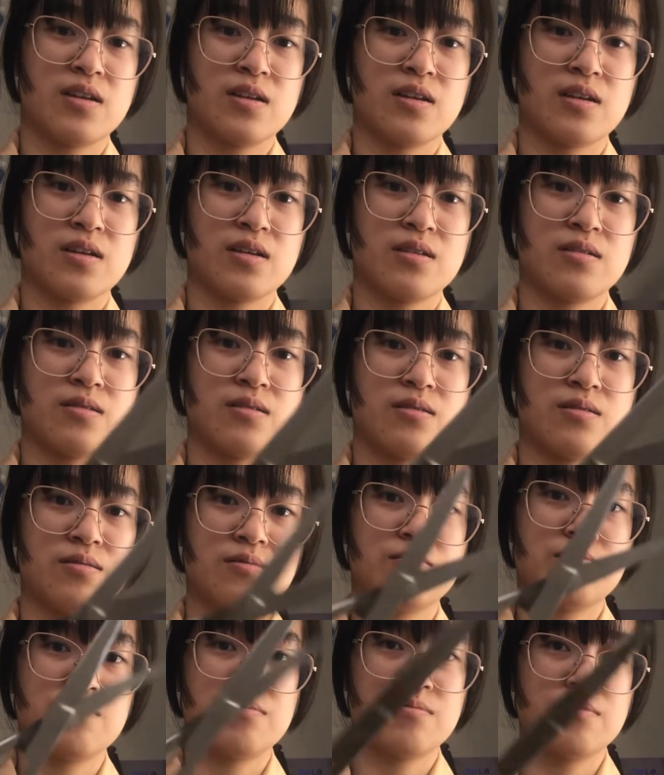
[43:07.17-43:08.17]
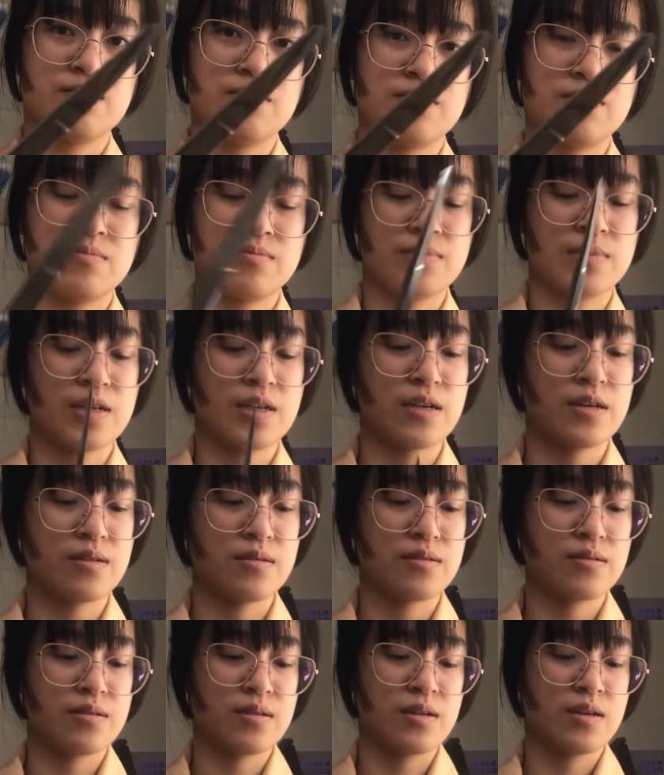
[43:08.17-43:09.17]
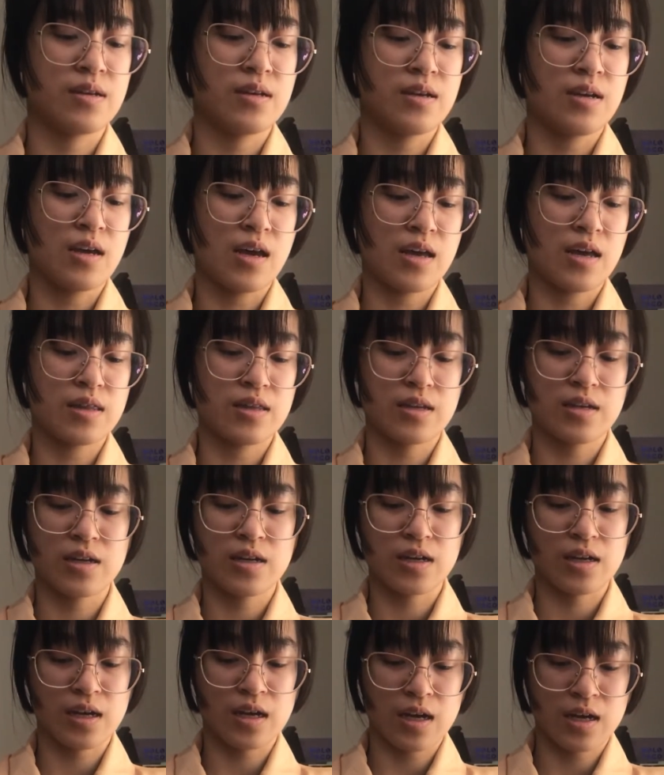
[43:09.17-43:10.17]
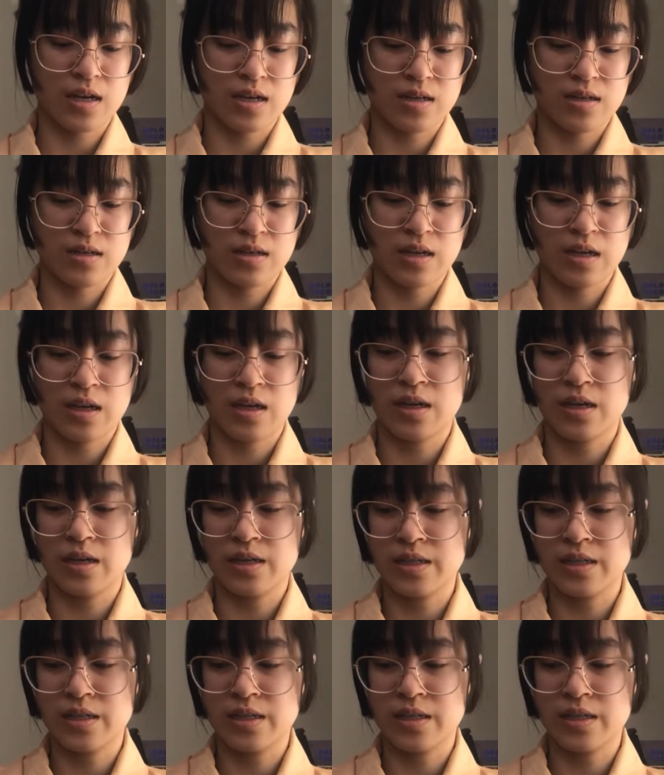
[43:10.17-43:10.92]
Yeah. And then I got a